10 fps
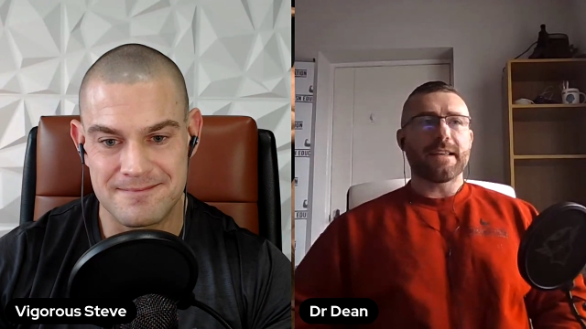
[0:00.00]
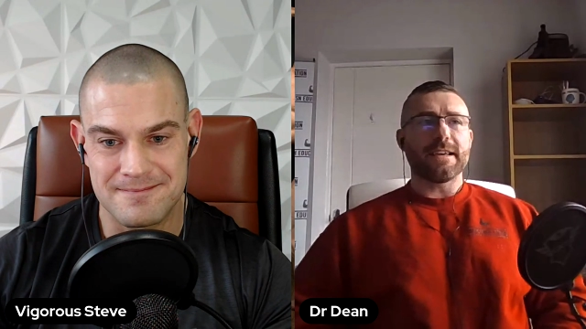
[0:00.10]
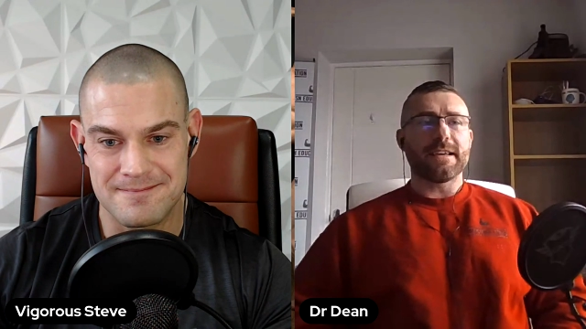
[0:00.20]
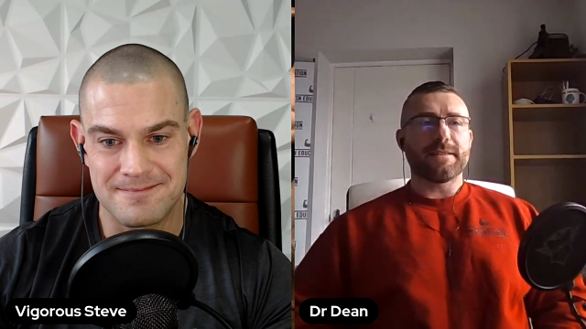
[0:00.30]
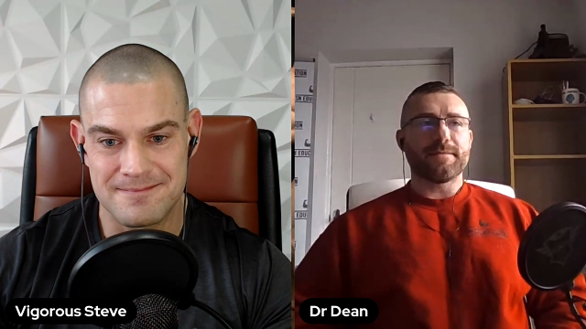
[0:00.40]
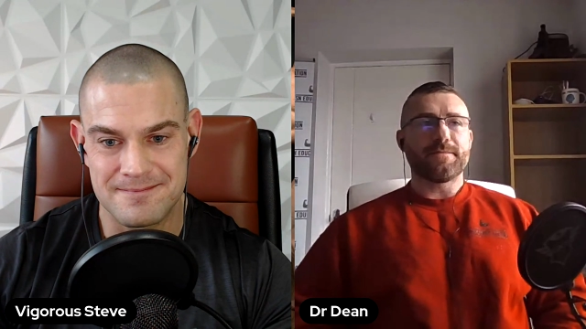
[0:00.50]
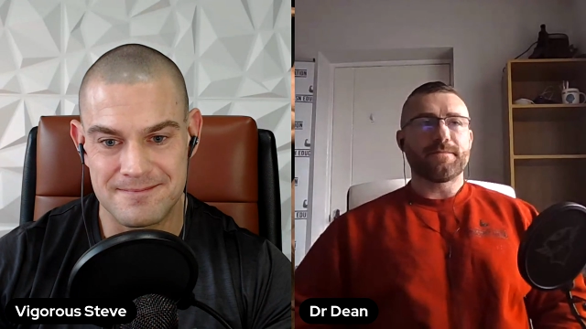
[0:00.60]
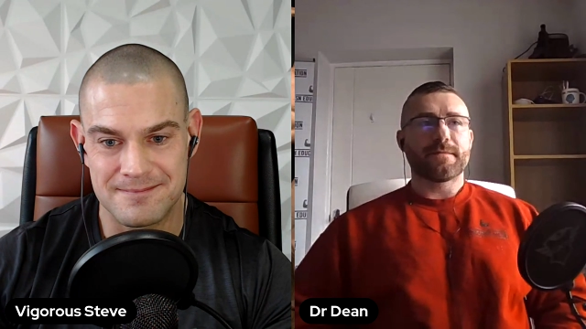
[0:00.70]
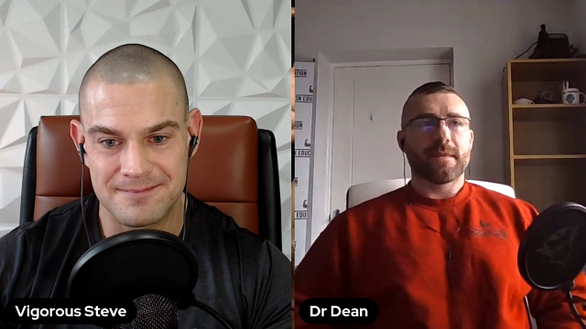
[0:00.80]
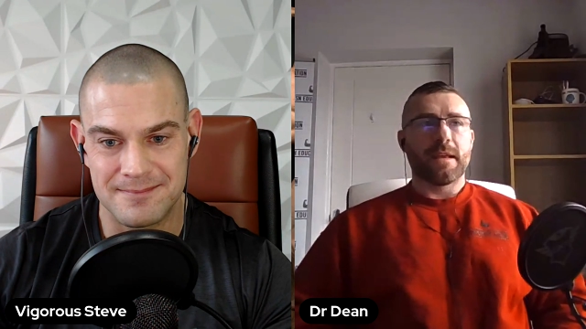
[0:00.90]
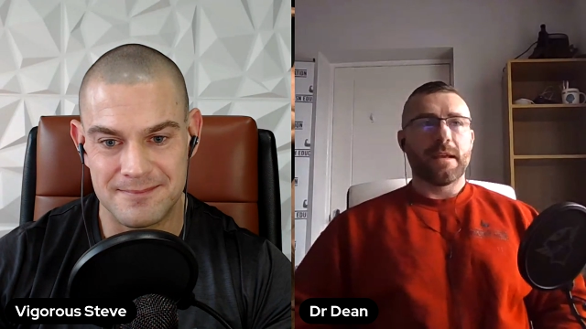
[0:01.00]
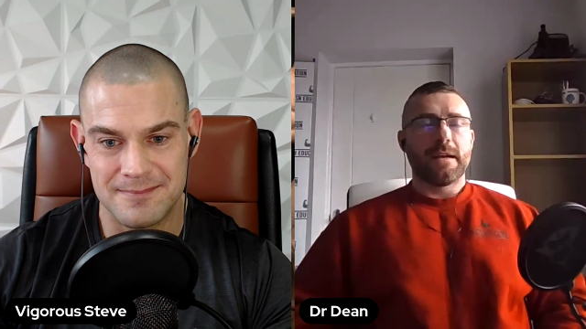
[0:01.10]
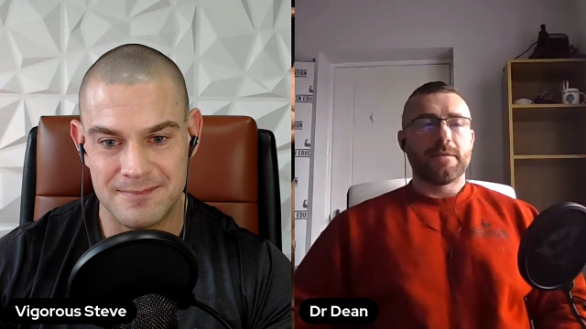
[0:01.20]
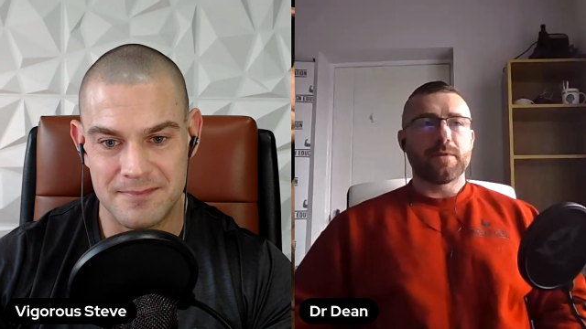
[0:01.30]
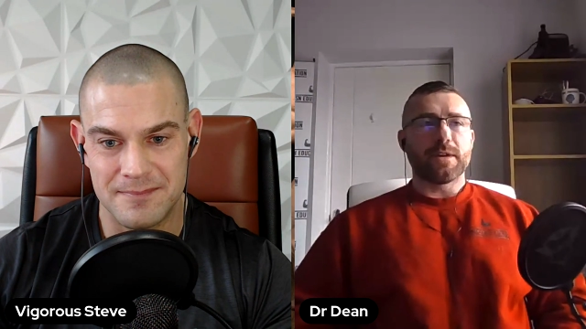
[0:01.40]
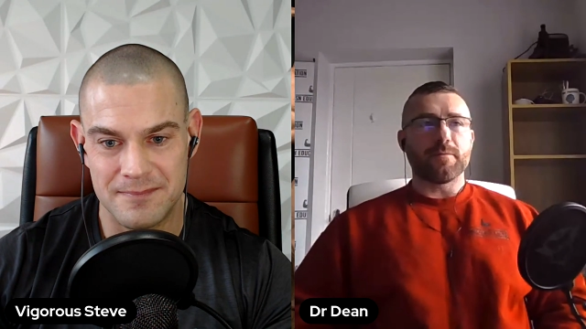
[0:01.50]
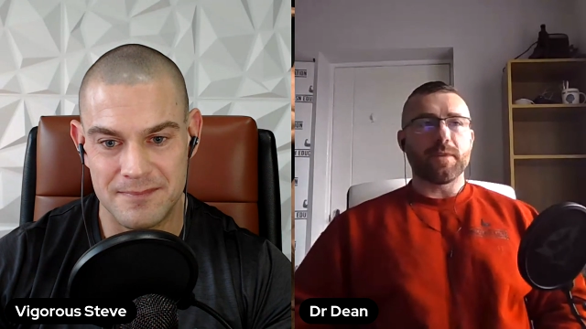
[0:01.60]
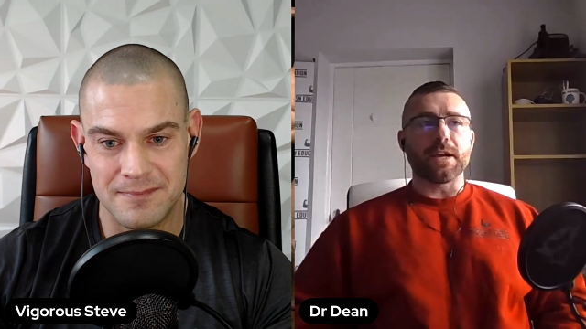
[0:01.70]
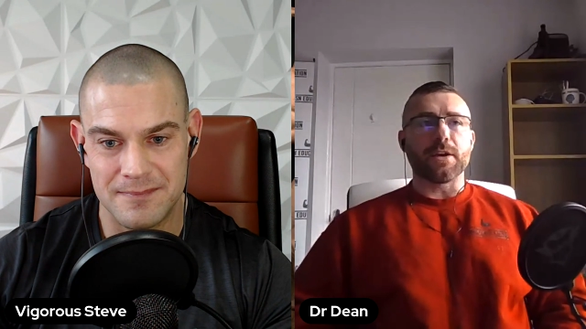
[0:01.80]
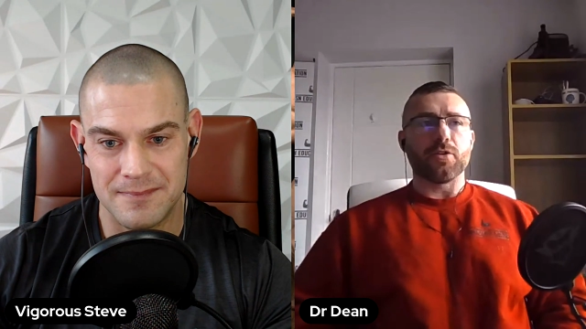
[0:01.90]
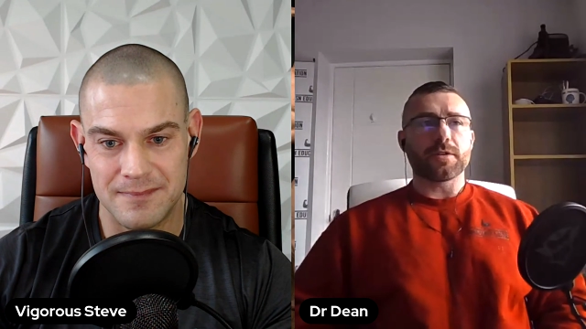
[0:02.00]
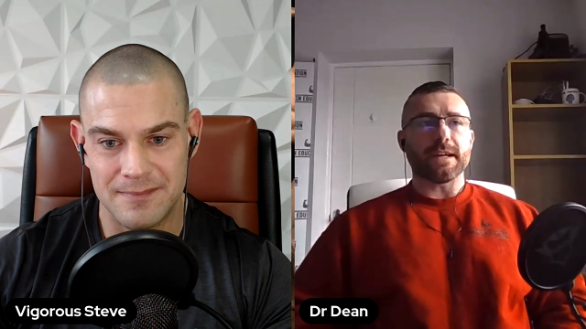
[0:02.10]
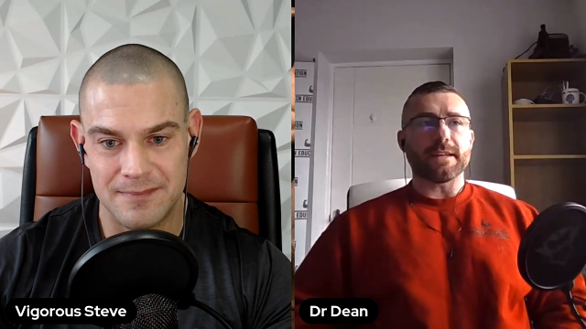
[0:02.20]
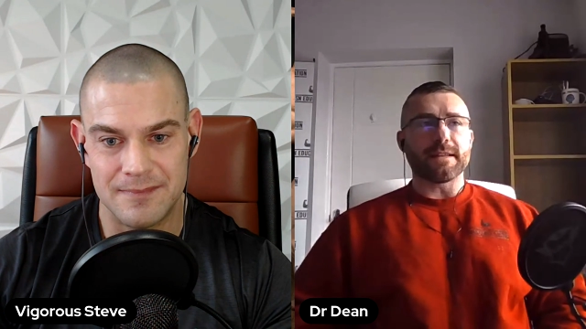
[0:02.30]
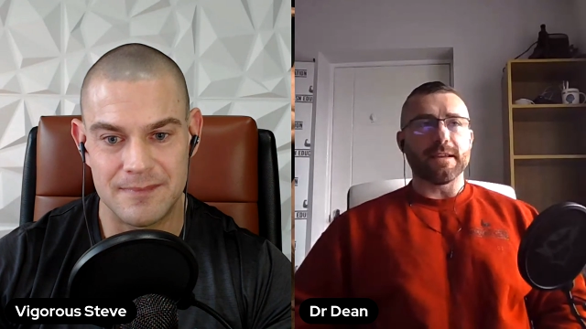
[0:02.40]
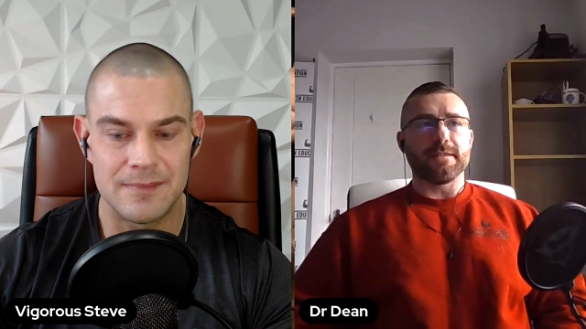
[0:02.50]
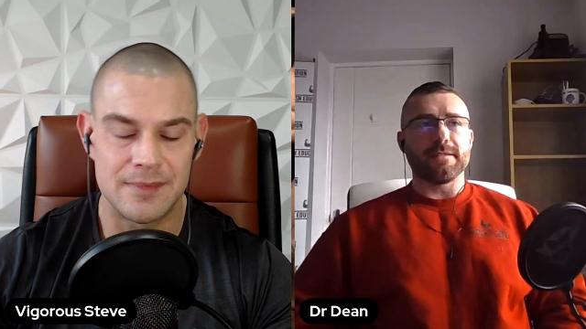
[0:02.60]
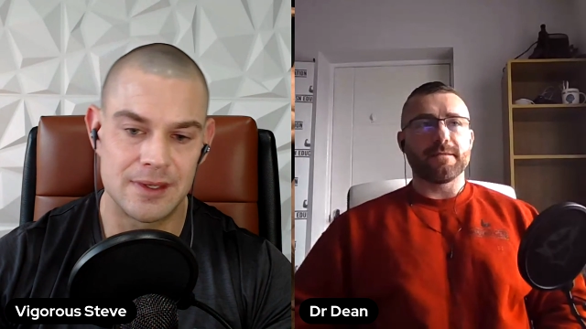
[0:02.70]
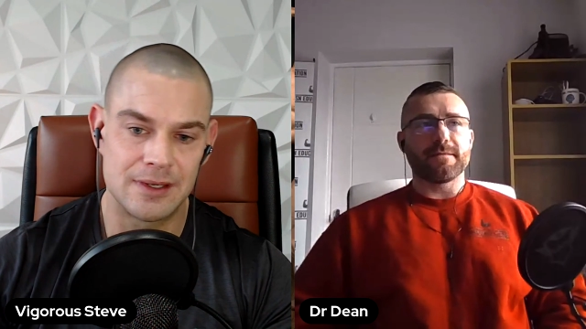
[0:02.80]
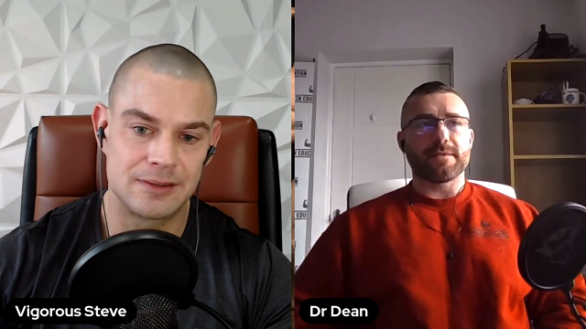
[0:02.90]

Speaker 1: I think we can we can look at the